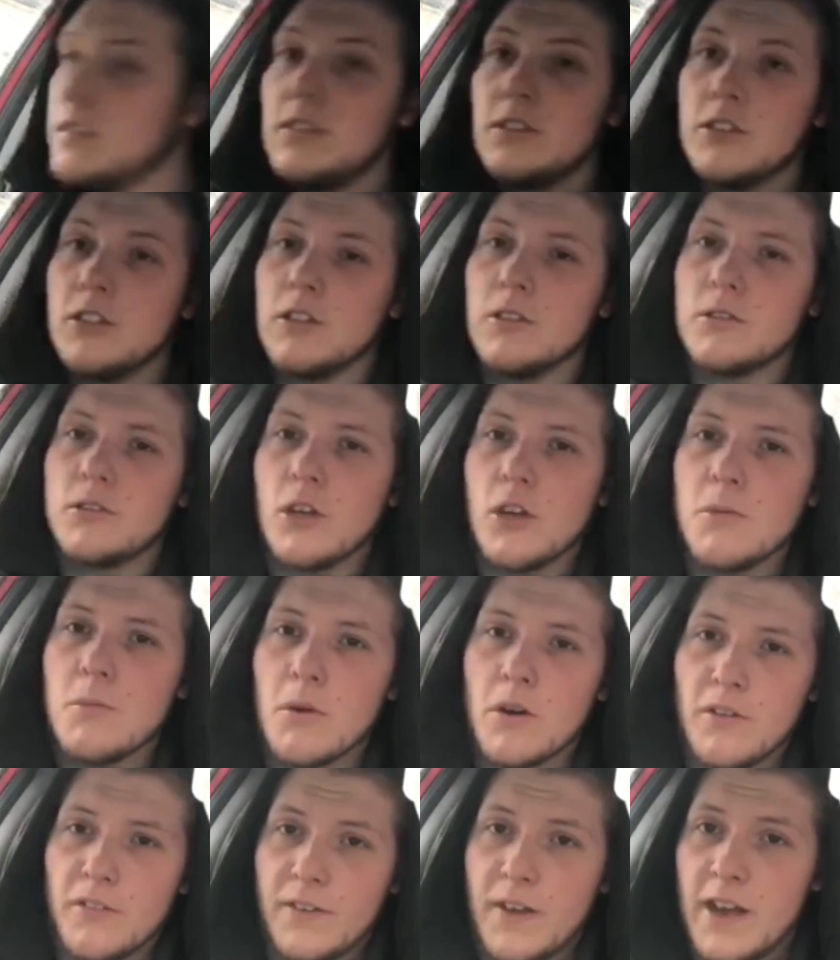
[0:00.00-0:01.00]
to do two
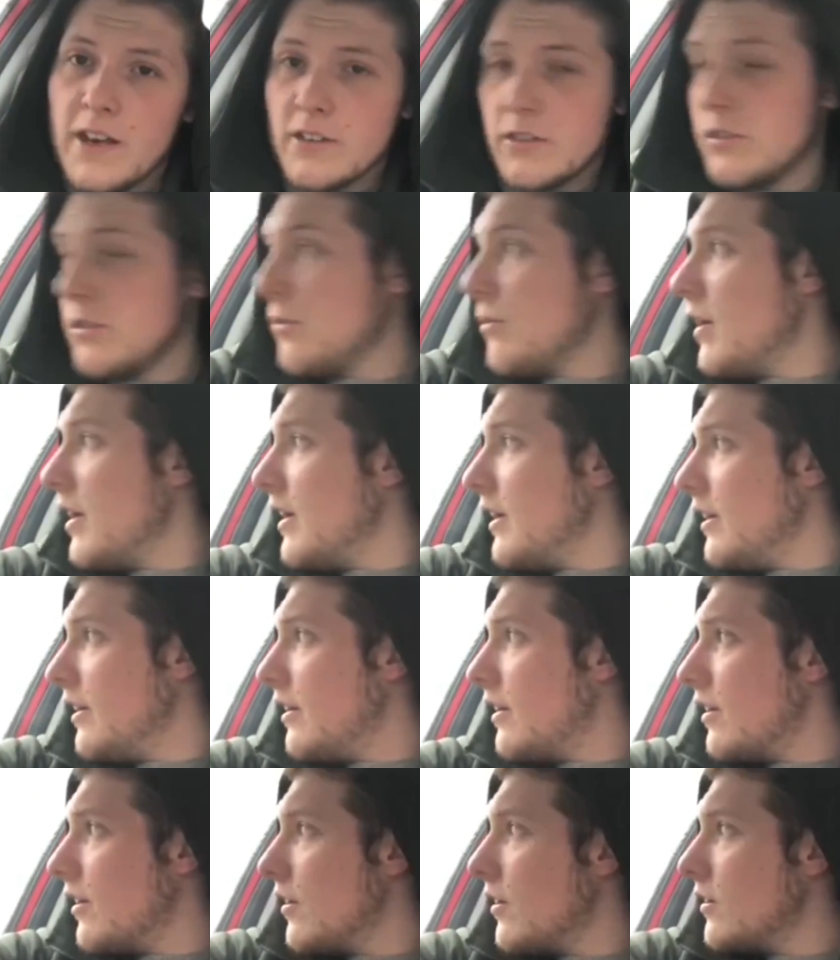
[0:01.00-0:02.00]
modifications a week.
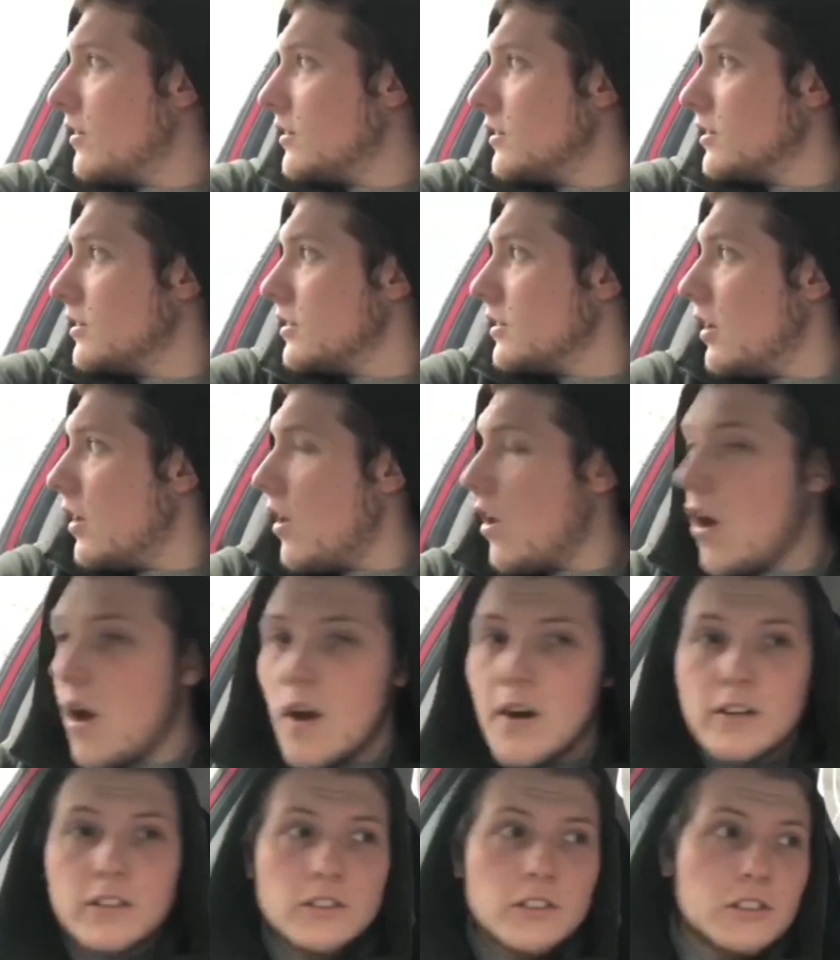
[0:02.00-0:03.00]

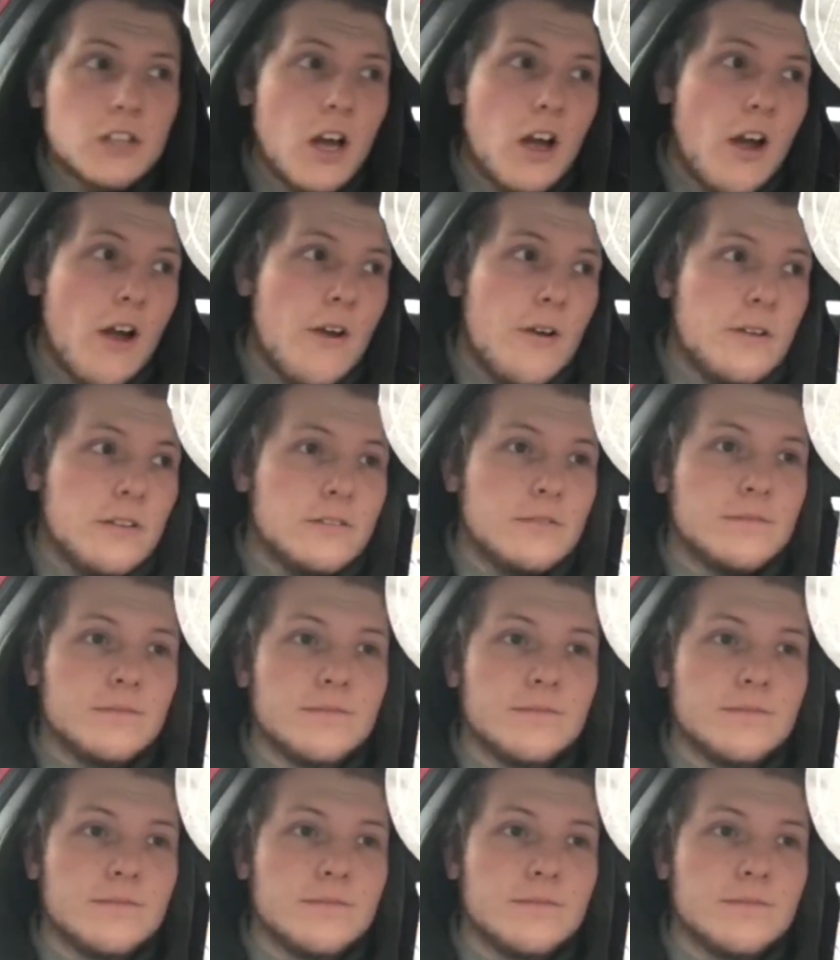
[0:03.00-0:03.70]
So,